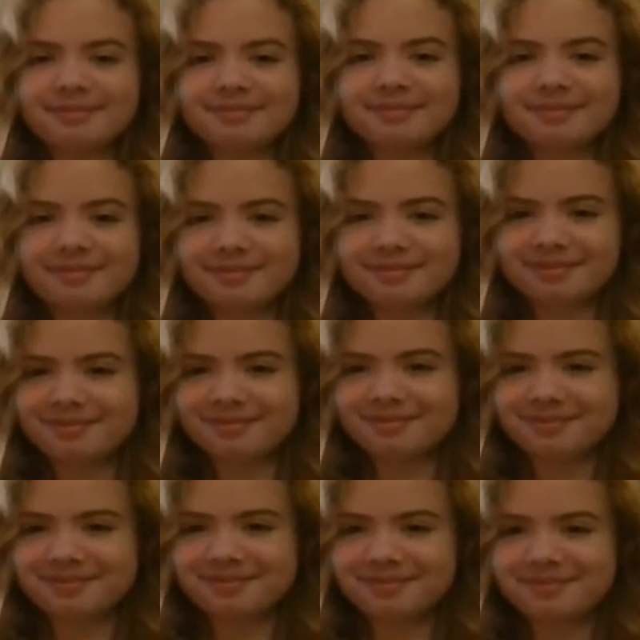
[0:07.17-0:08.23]

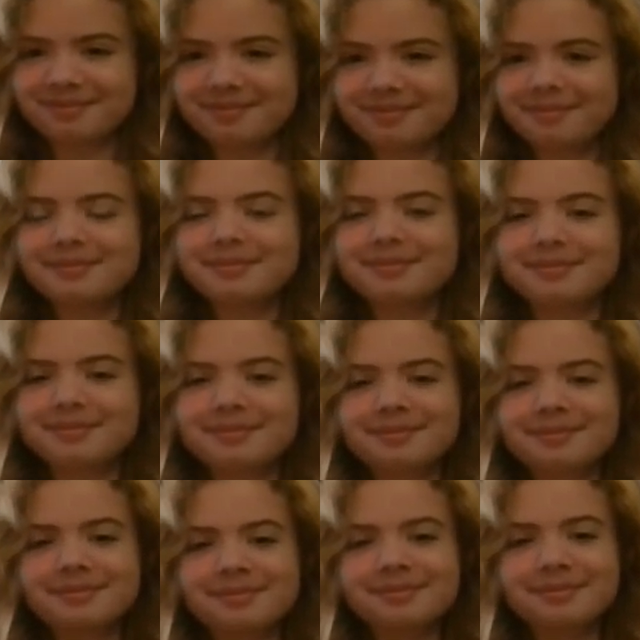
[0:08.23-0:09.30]

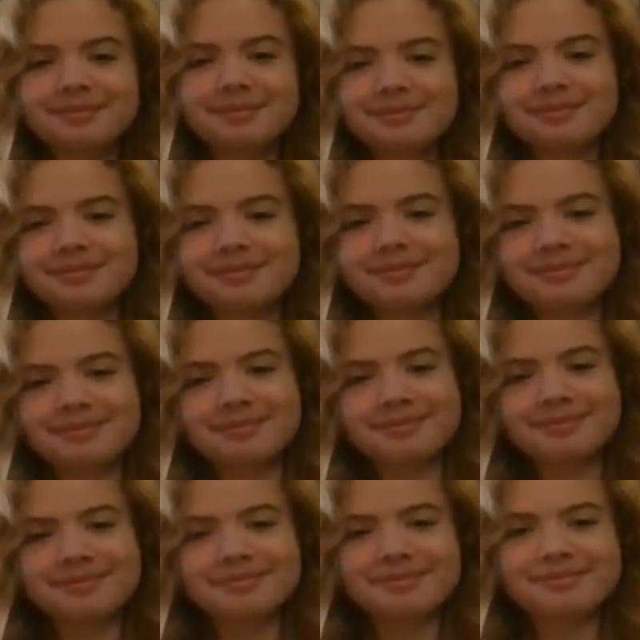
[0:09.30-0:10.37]

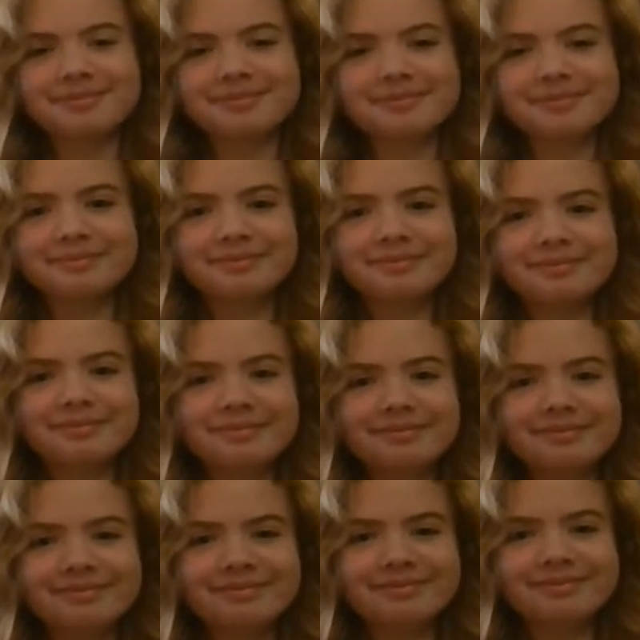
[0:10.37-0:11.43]

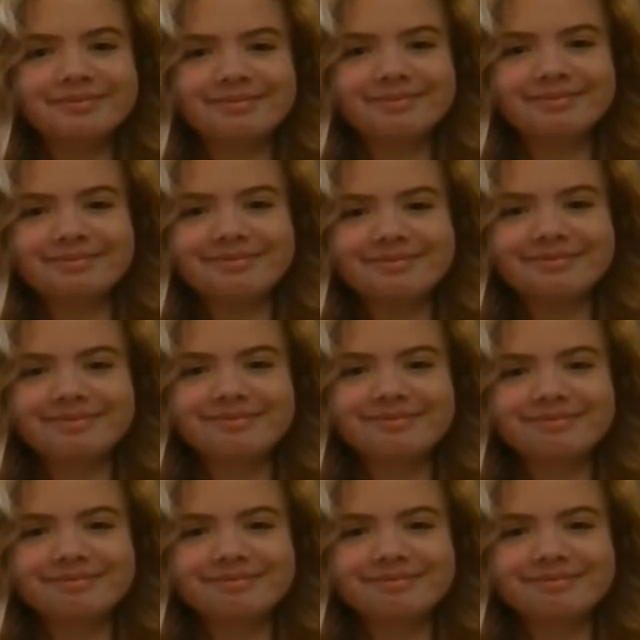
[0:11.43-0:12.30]
(silent)